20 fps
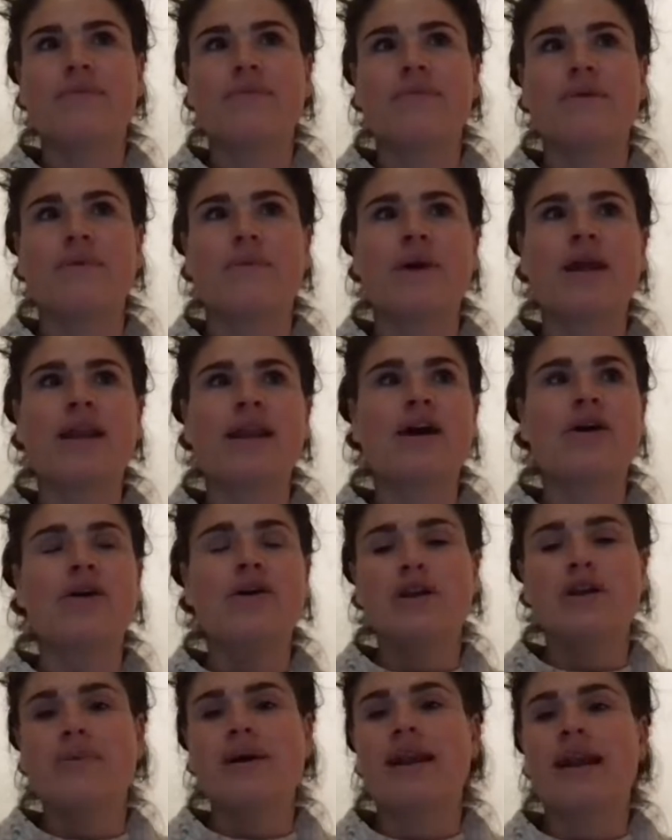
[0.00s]
when I
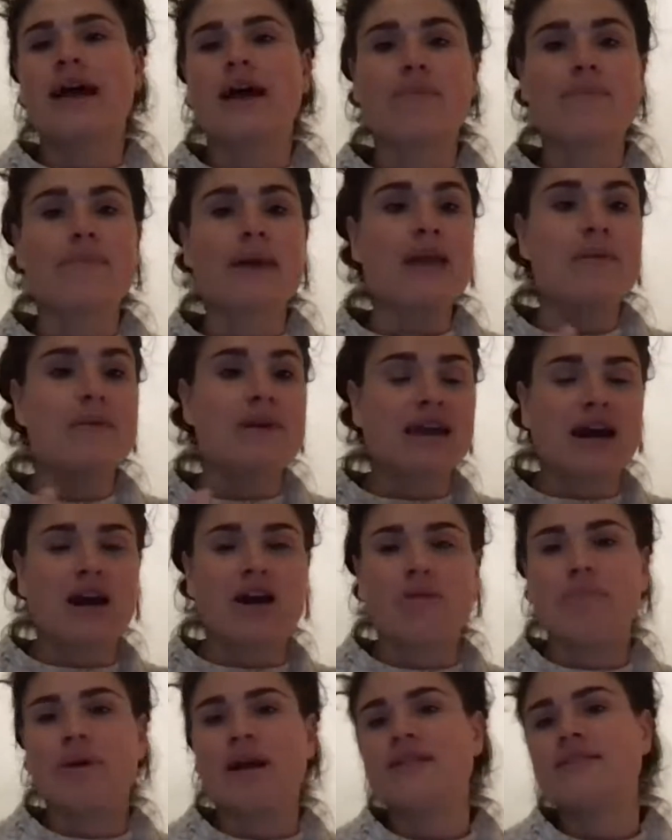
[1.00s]
heard about baby
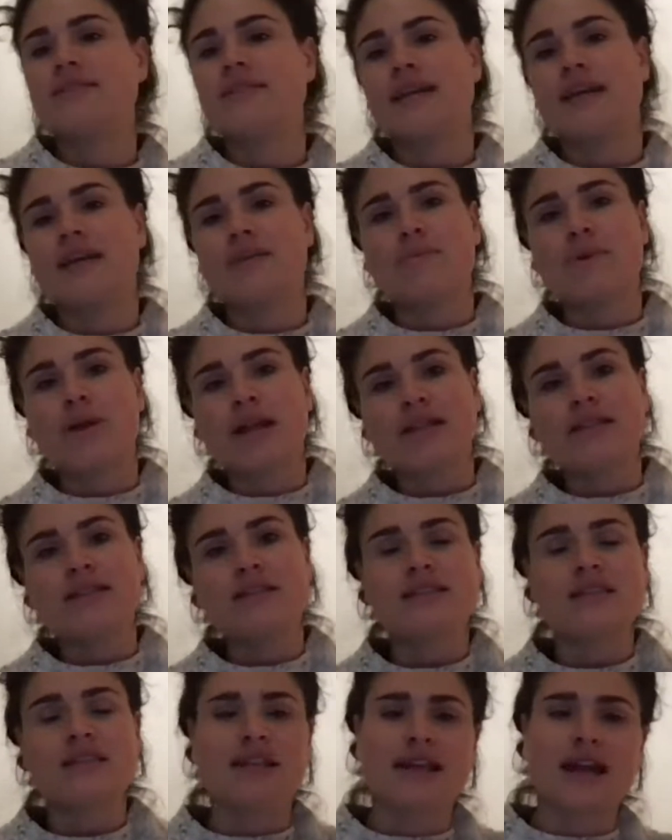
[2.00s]
chiropractic and
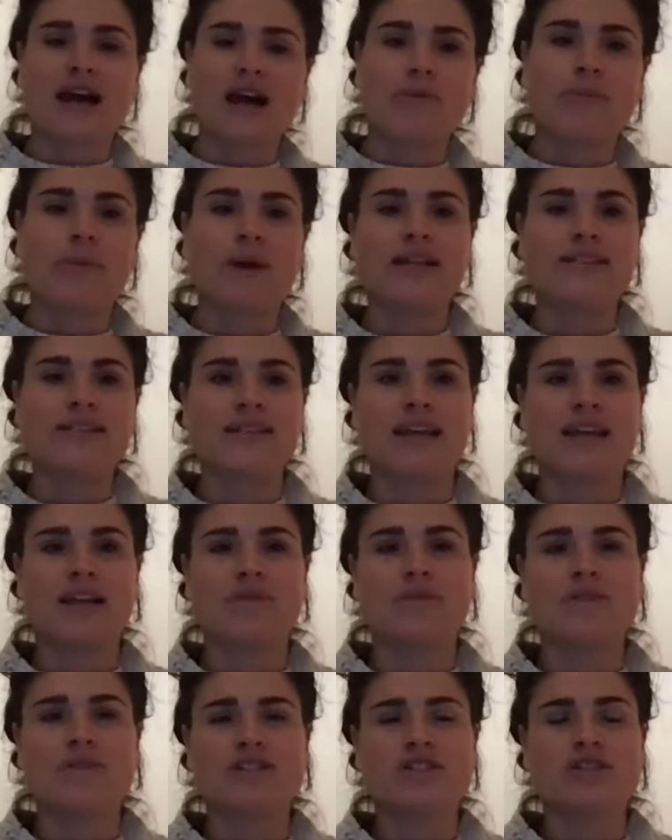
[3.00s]
pregnancy and chiropractic, and it
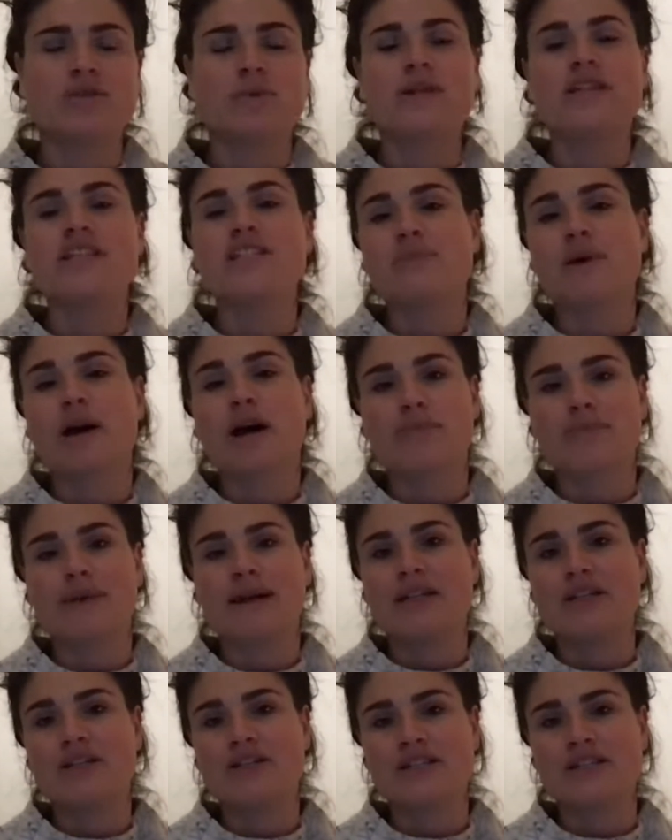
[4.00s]
was just always sparked my
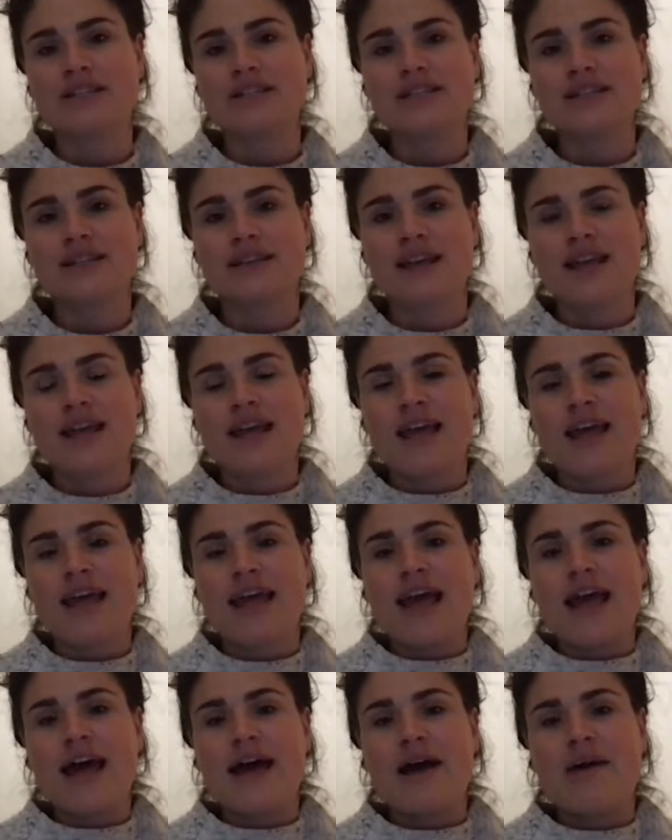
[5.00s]
interest.
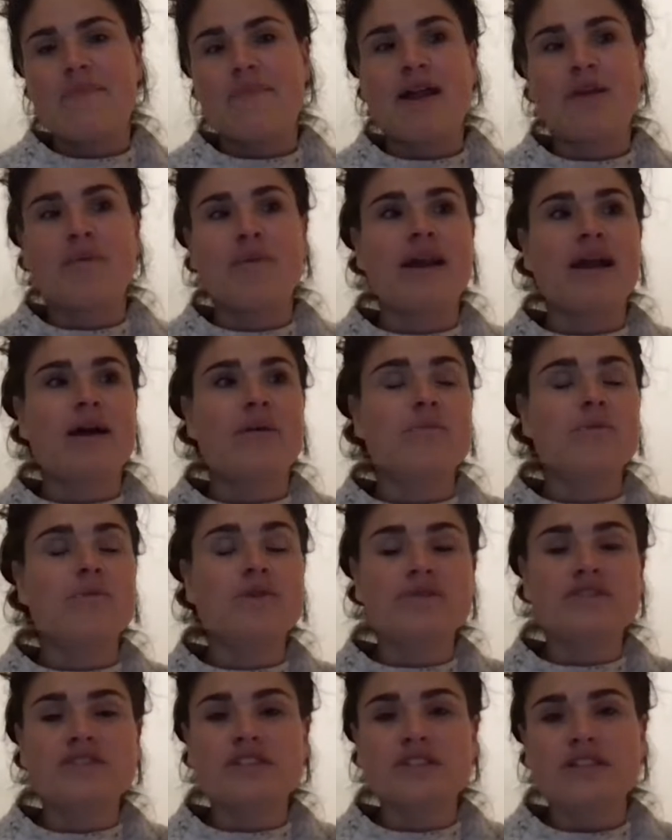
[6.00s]
And when I
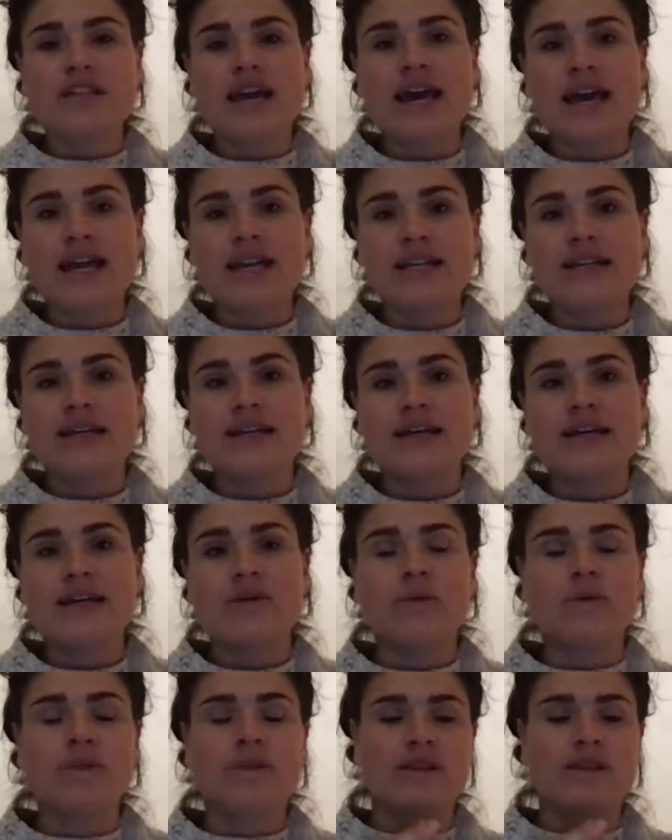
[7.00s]
moved to Canada,
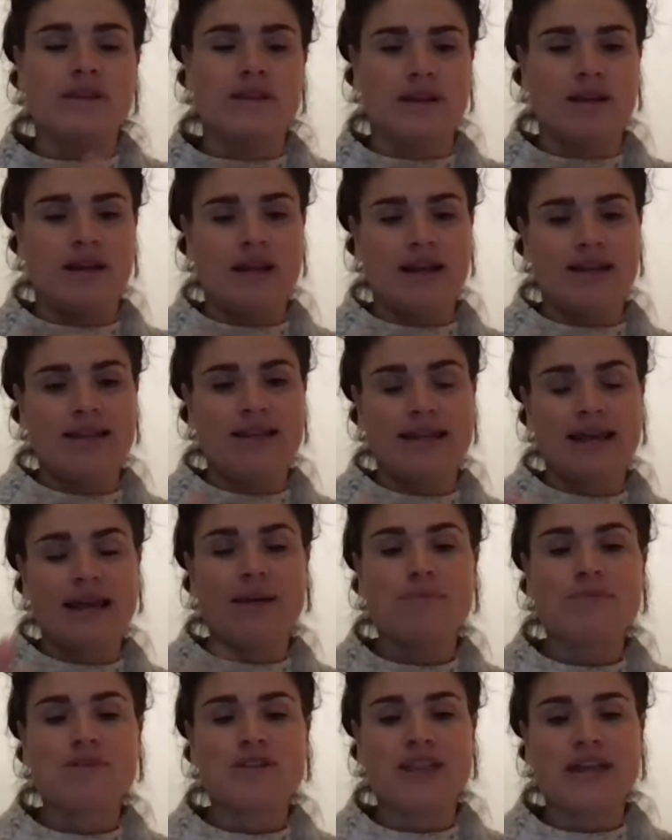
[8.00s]
or leading
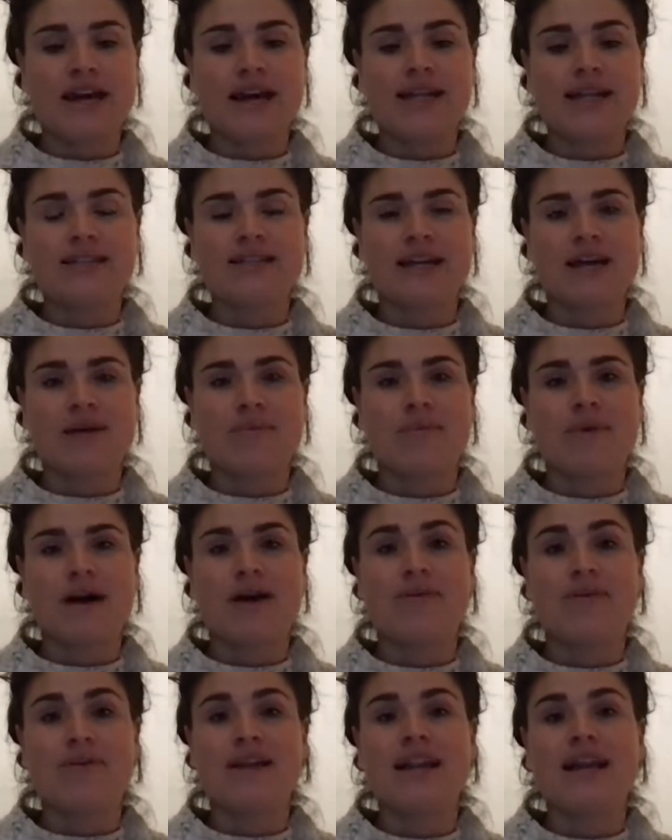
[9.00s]
up to that, I
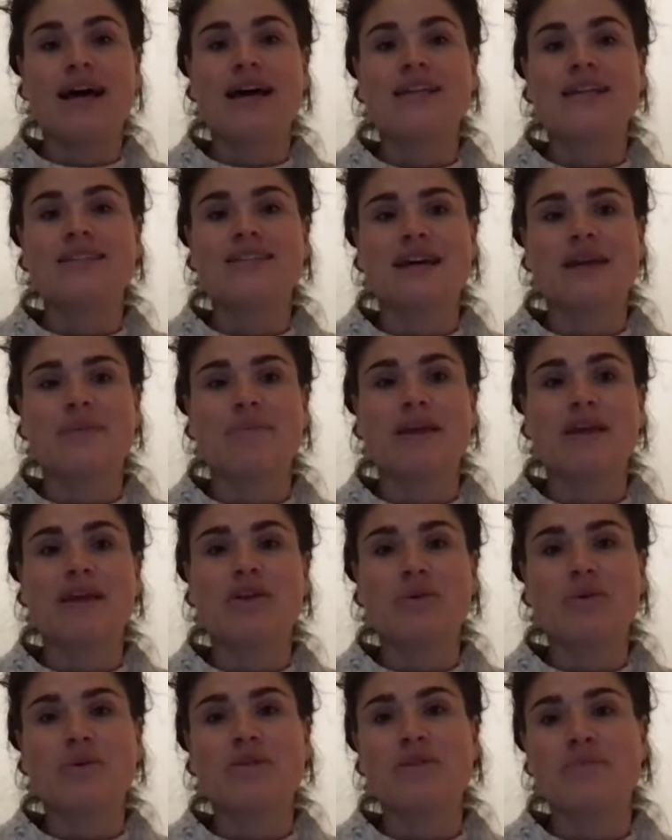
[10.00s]
realized that being
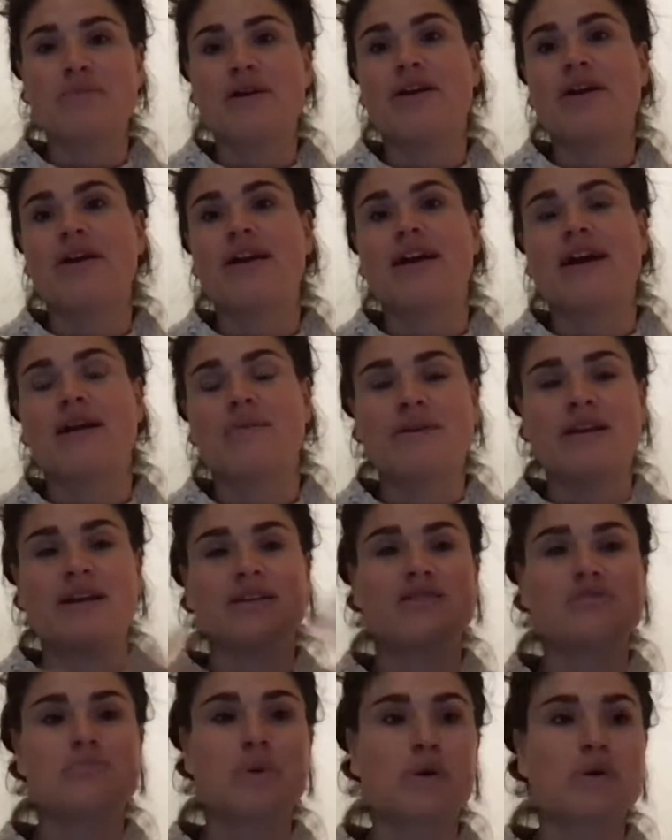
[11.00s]
in North America, I'd be
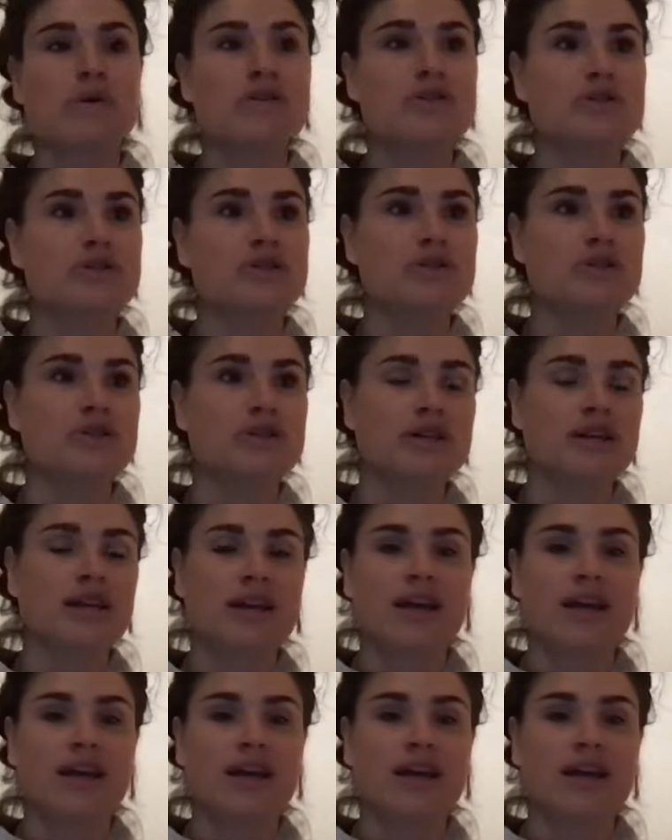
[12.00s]
exposed to